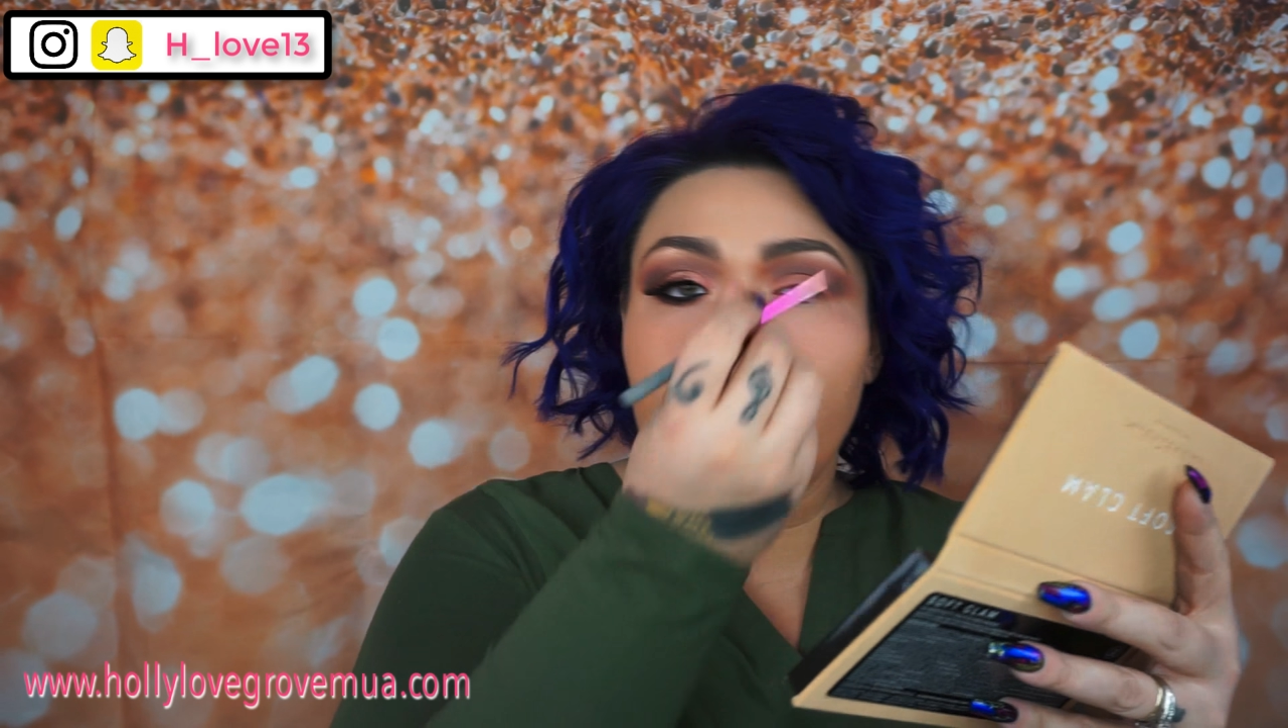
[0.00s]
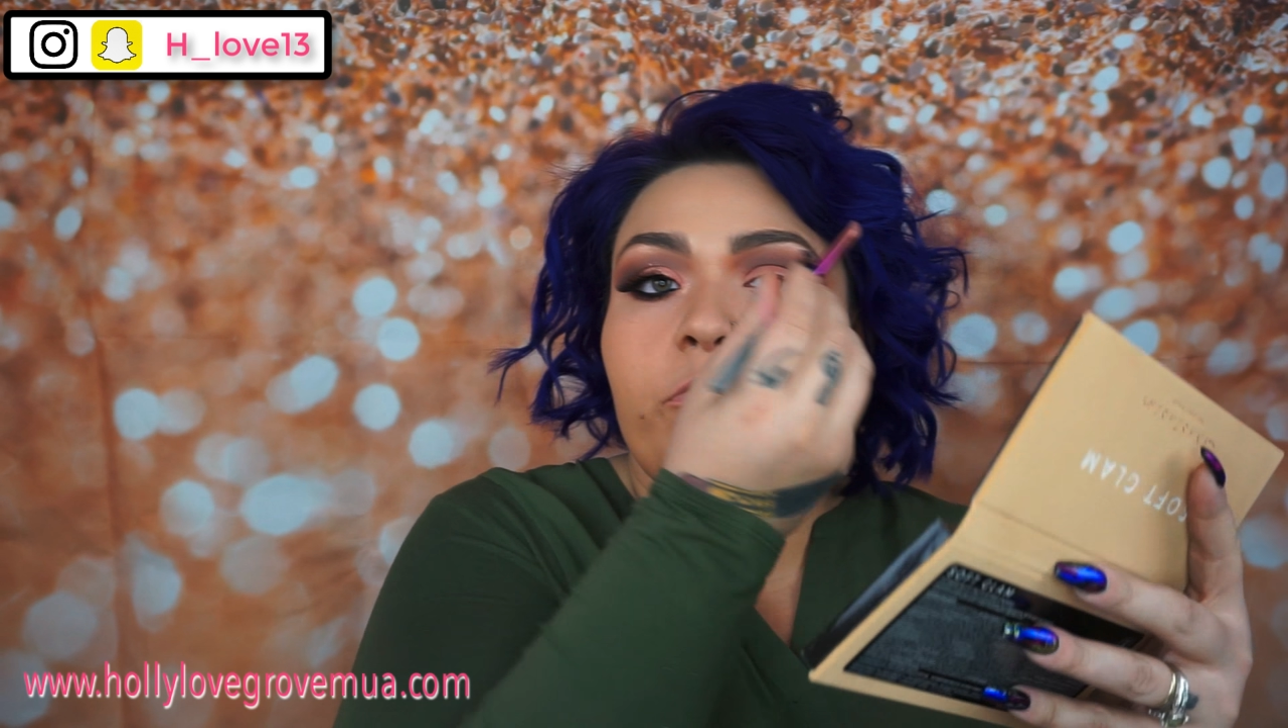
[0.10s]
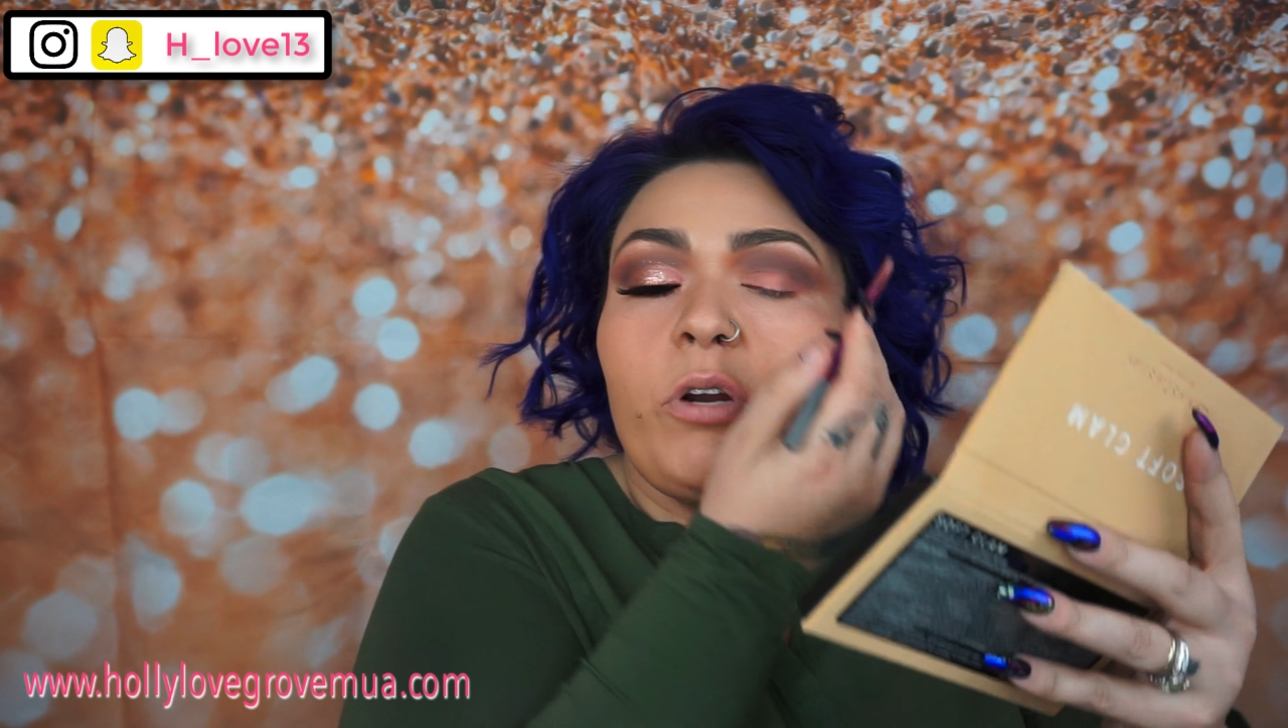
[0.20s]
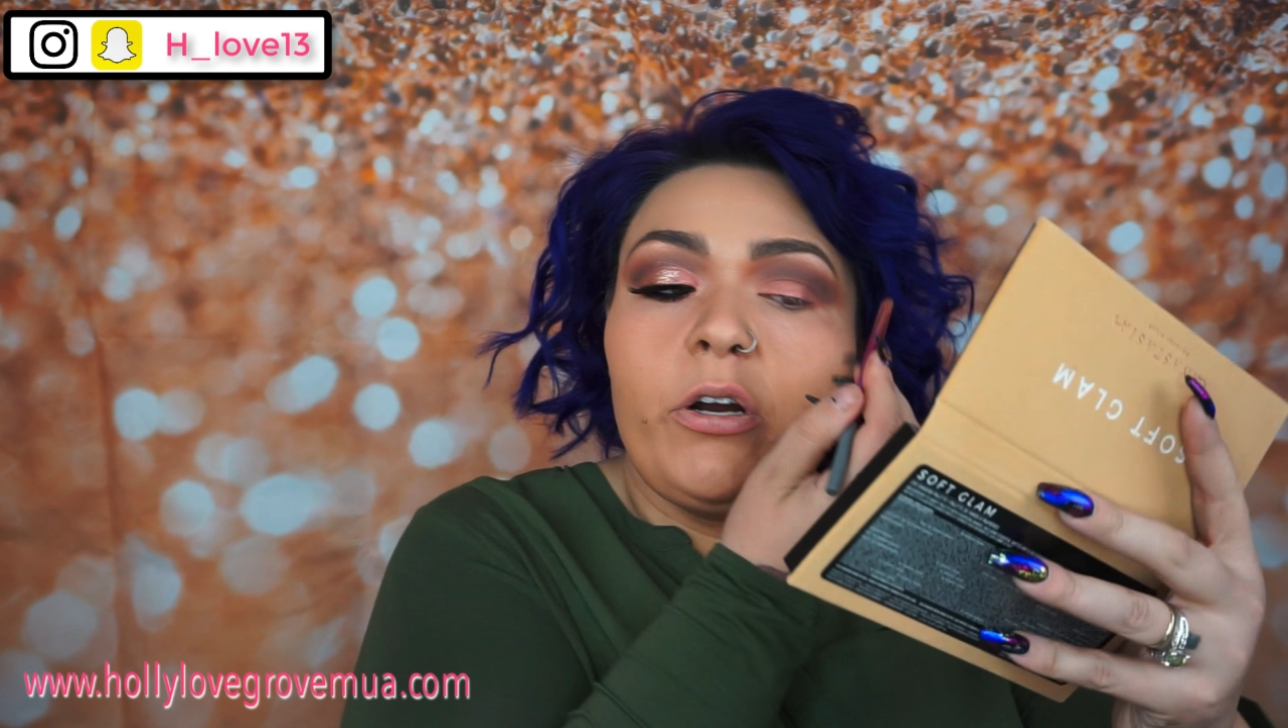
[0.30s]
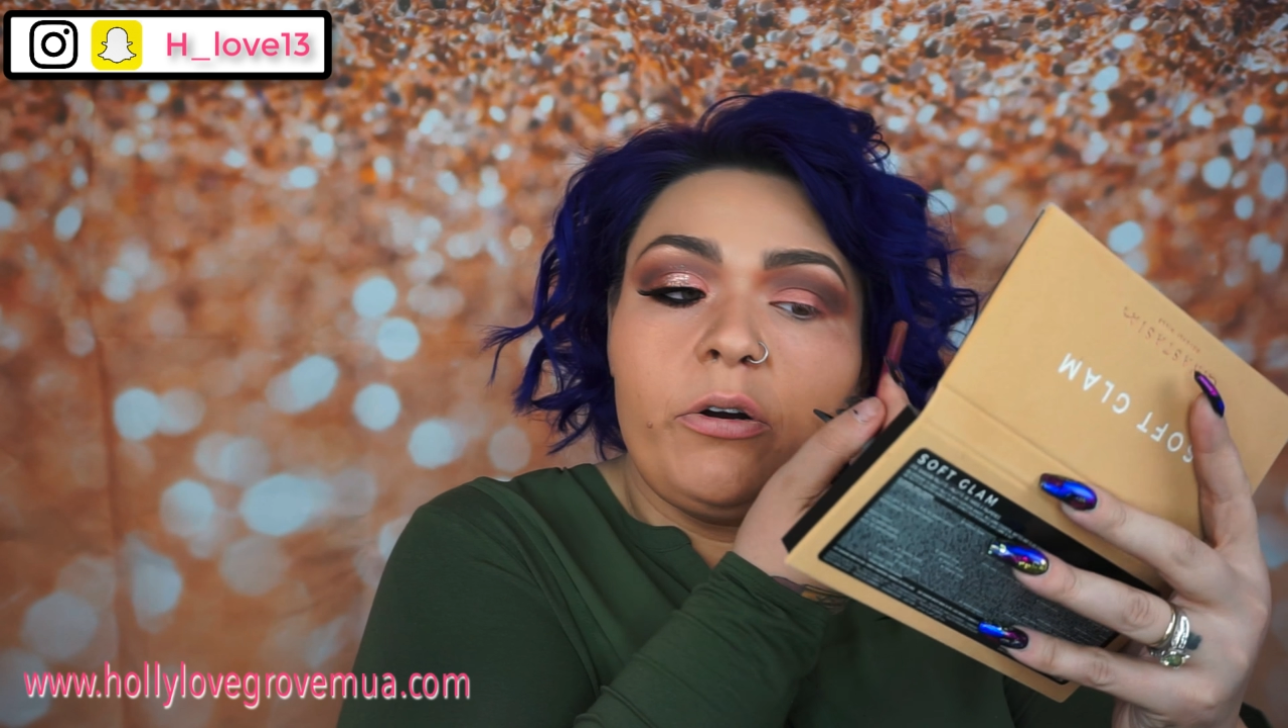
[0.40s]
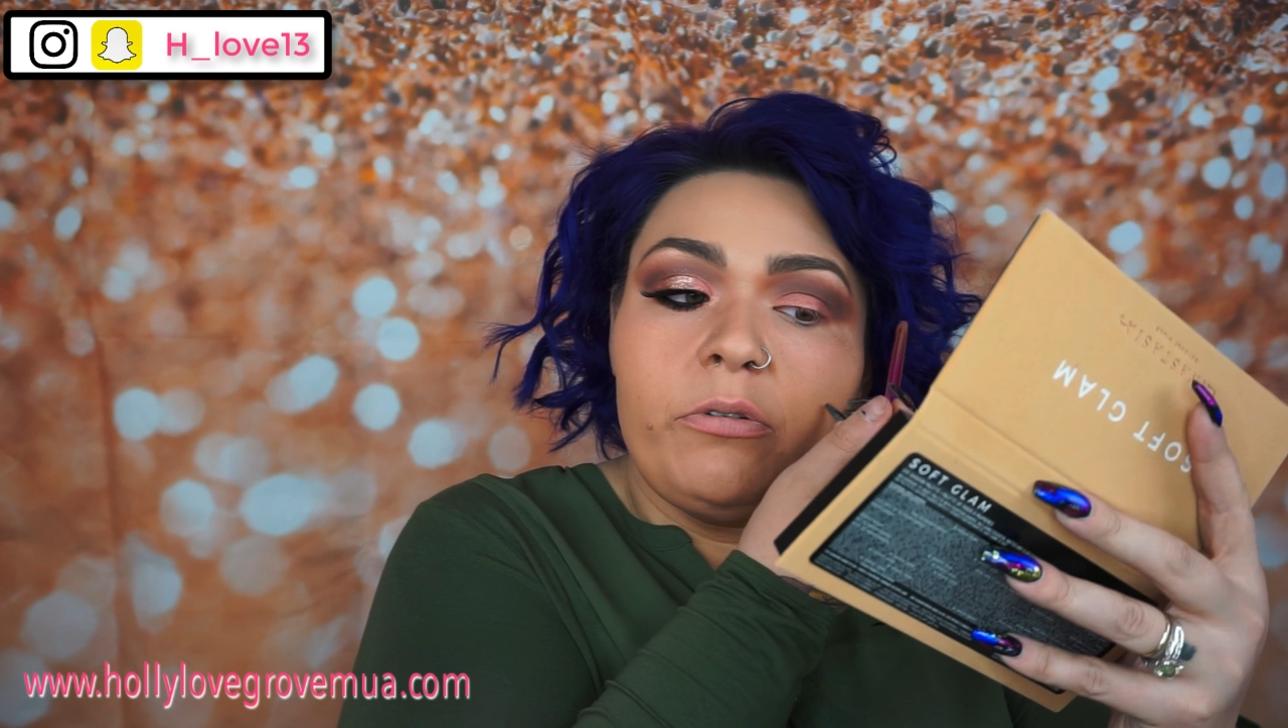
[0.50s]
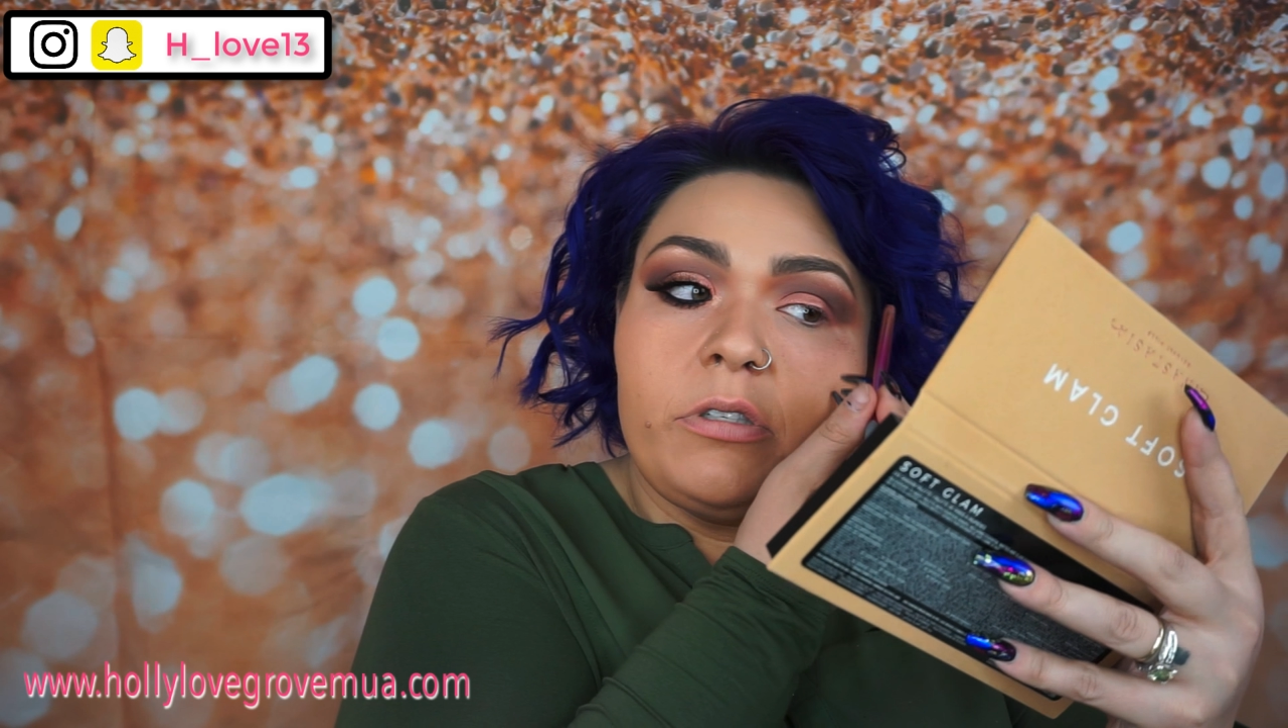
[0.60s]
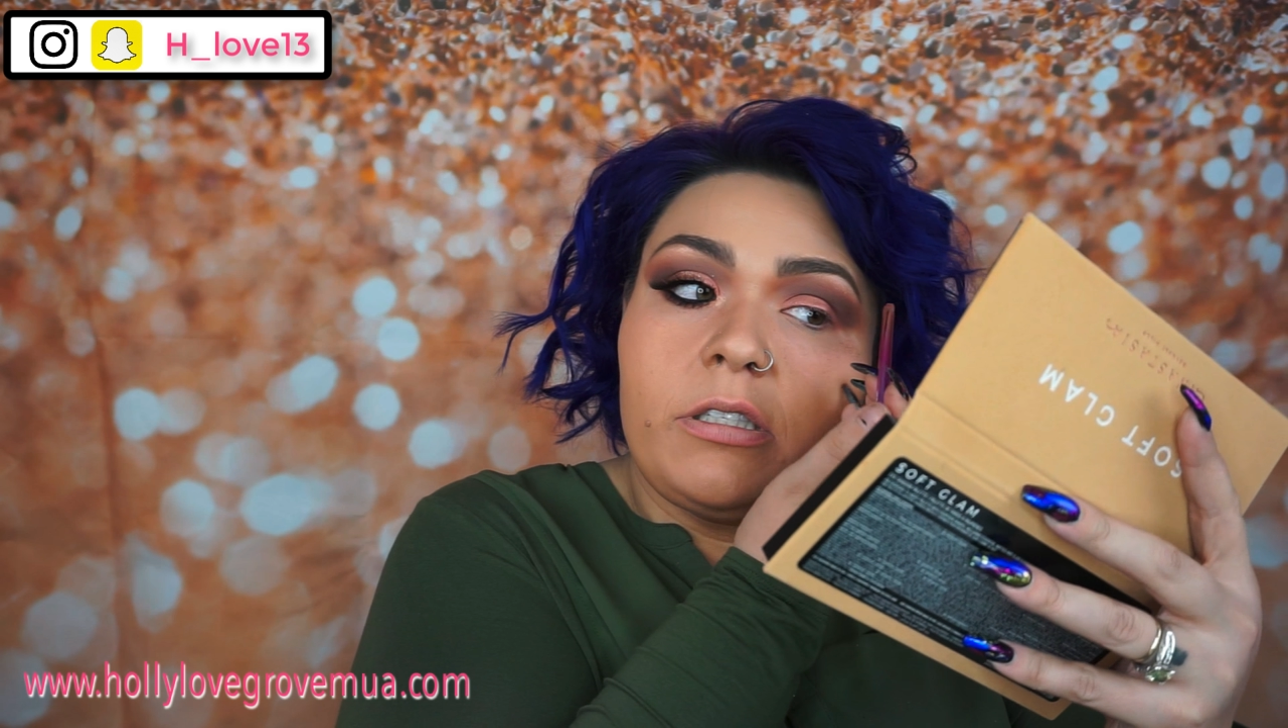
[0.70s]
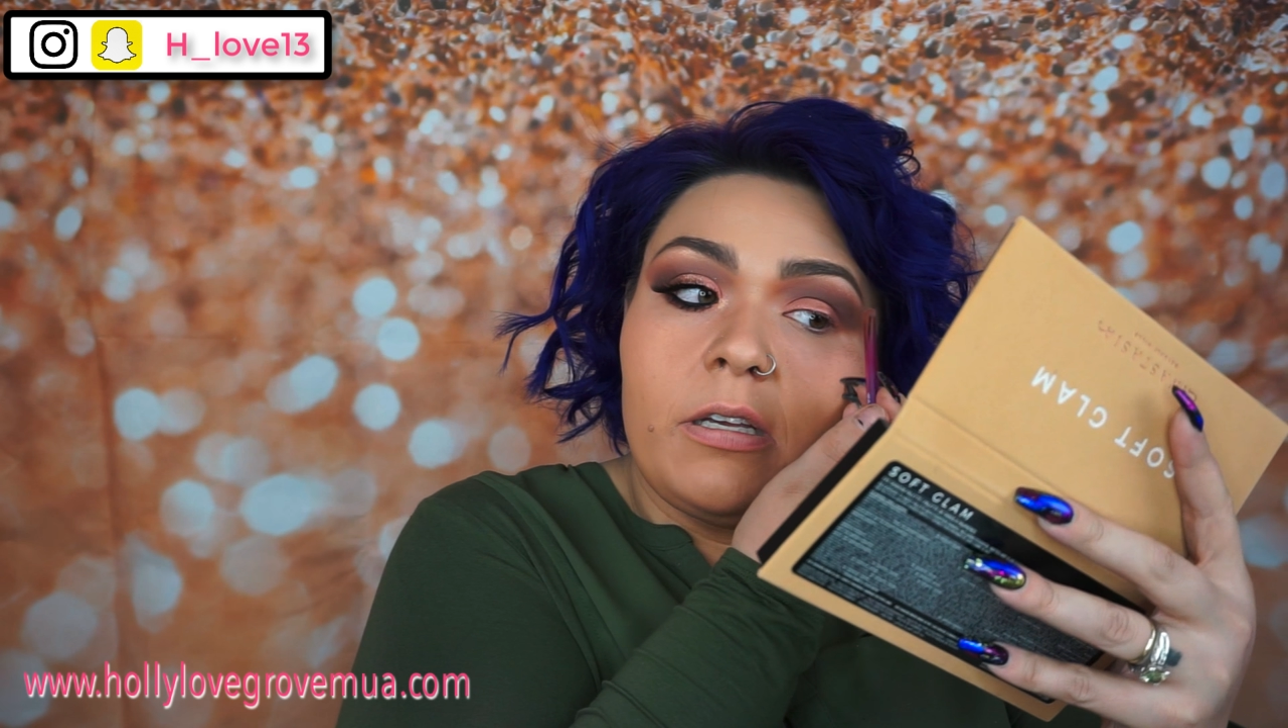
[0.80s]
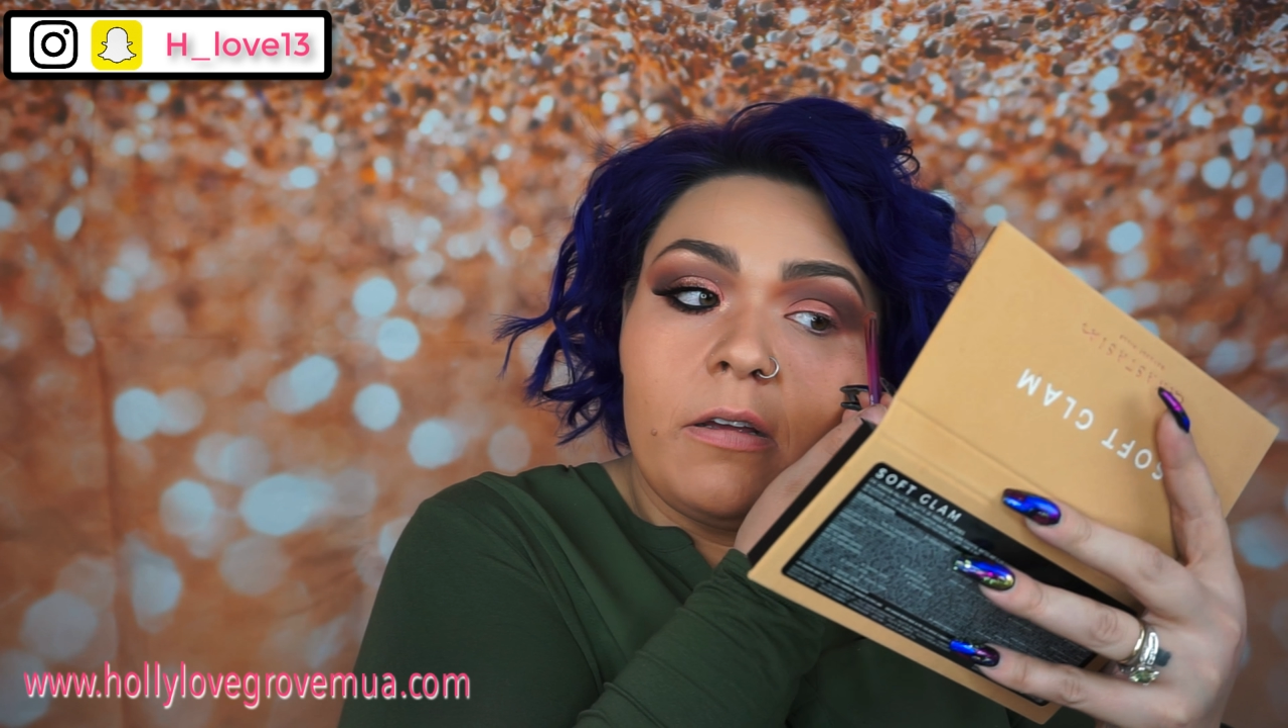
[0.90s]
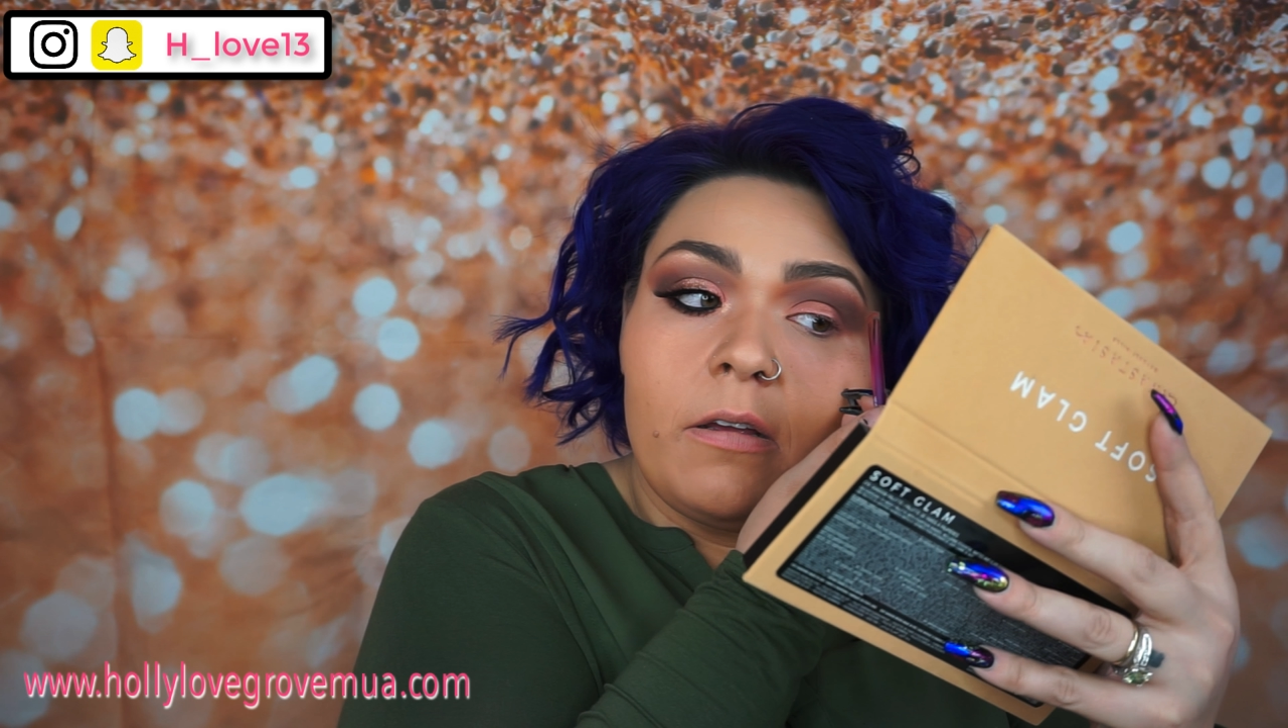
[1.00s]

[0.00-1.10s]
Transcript: Rose